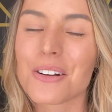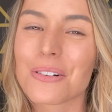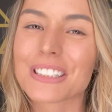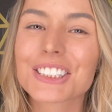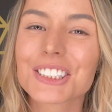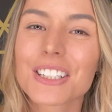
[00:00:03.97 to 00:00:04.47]

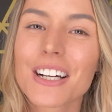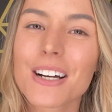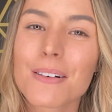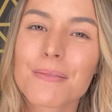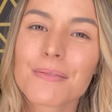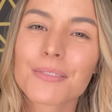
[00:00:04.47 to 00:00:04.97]

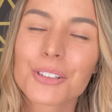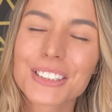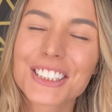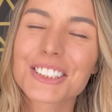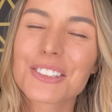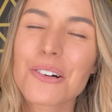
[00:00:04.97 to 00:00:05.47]

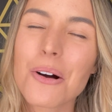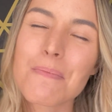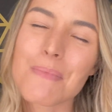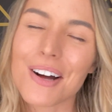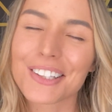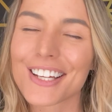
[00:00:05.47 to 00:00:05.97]
Crystal
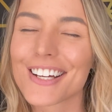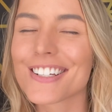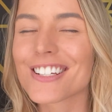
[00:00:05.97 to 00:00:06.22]
Mala